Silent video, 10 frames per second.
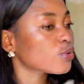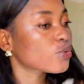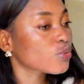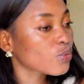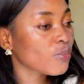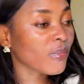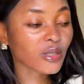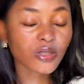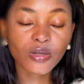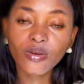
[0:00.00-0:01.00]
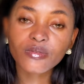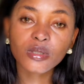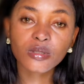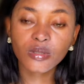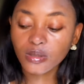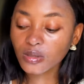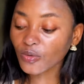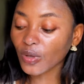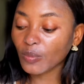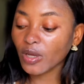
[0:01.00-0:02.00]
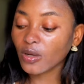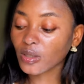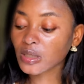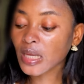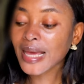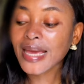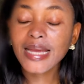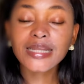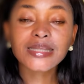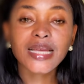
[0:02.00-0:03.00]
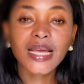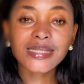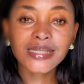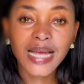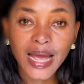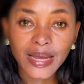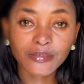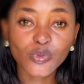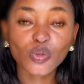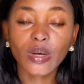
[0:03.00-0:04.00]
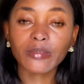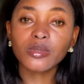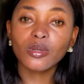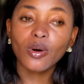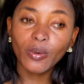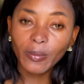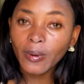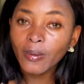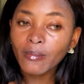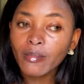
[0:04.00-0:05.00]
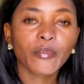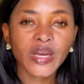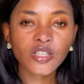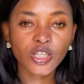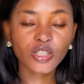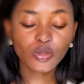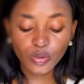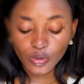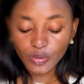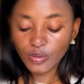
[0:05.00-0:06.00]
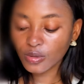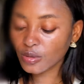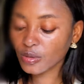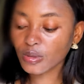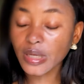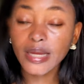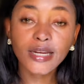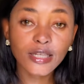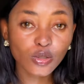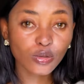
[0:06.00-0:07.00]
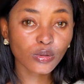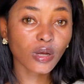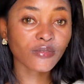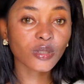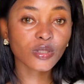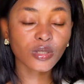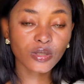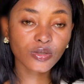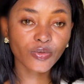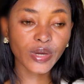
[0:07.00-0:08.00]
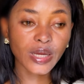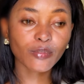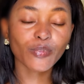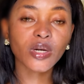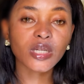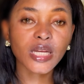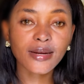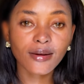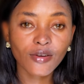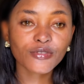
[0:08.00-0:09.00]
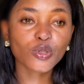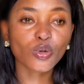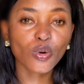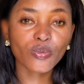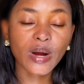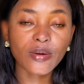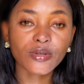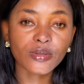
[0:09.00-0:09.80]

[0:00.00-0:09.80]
too much of the sunscreen because it takes time to absorb. Make sure to use a little of the sunscreen, but enough to go around your